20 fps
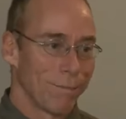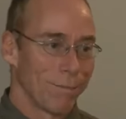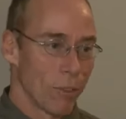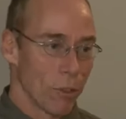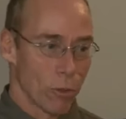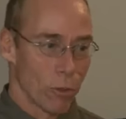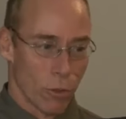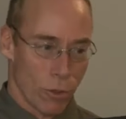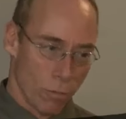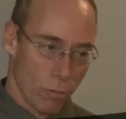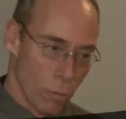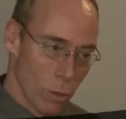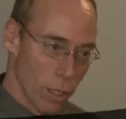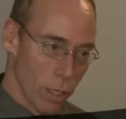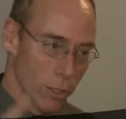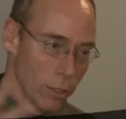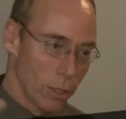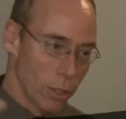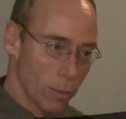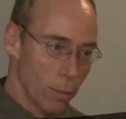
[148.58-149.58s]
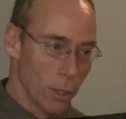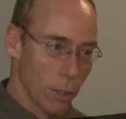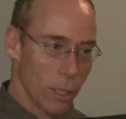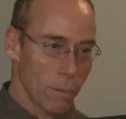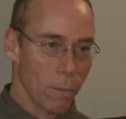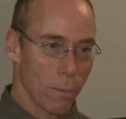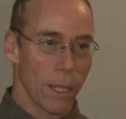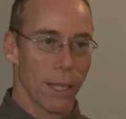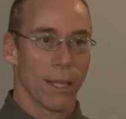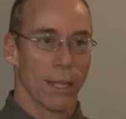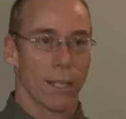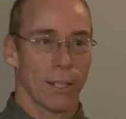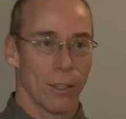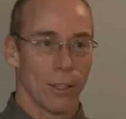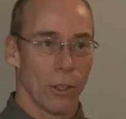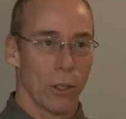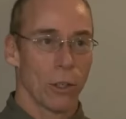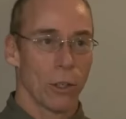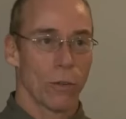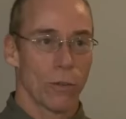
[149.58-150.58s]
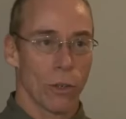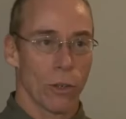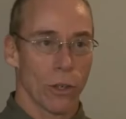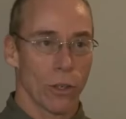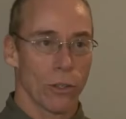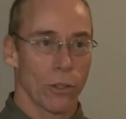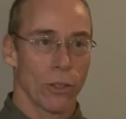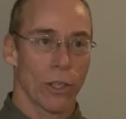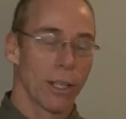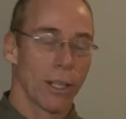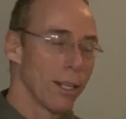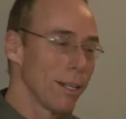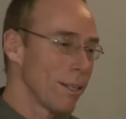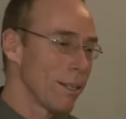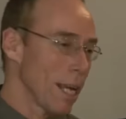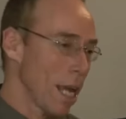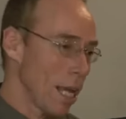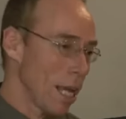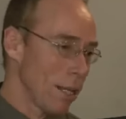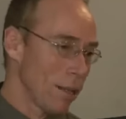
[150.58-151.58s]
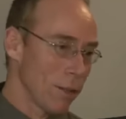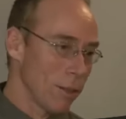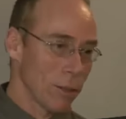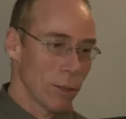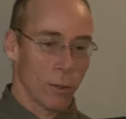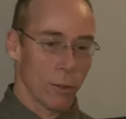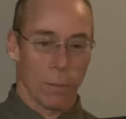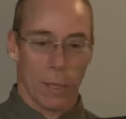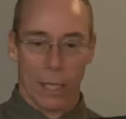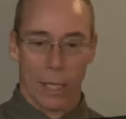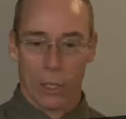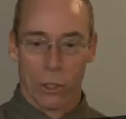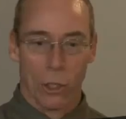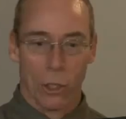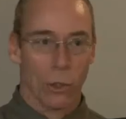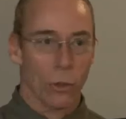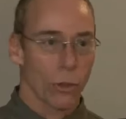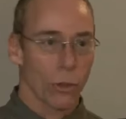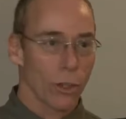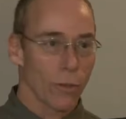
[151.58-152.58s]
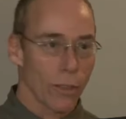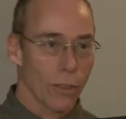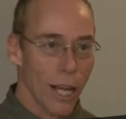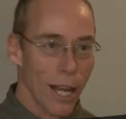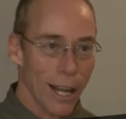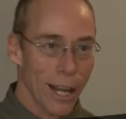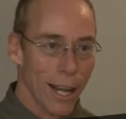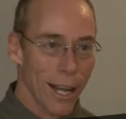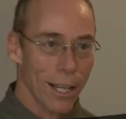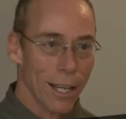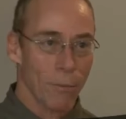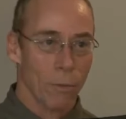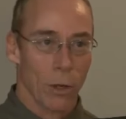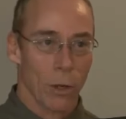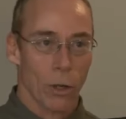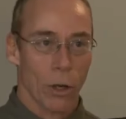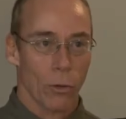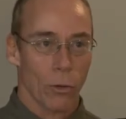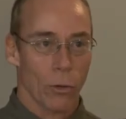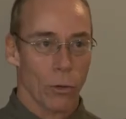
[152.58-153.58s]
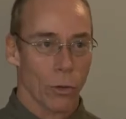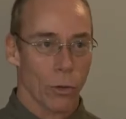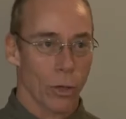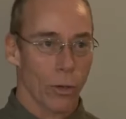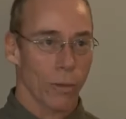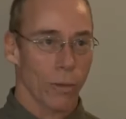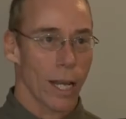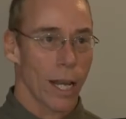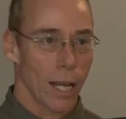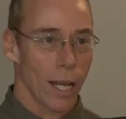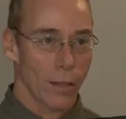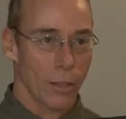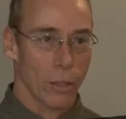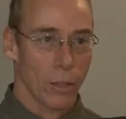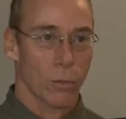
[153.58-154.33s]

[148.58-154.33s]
there's one supreme being in the universe, and there are many children of God, and we're all children of God.